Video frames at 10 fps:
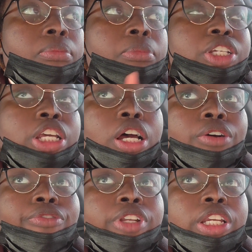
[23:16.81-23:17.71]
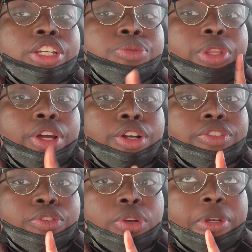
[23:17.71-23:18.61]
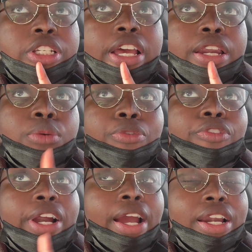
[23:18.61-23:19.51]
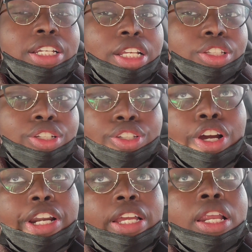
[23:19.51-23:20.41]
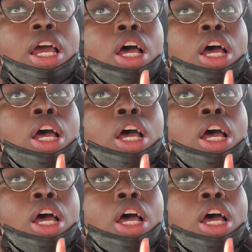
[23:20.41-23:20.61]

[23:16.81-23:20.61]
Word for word: Michelle finished with Girls of Storm and Shadow before I got a chance to start it.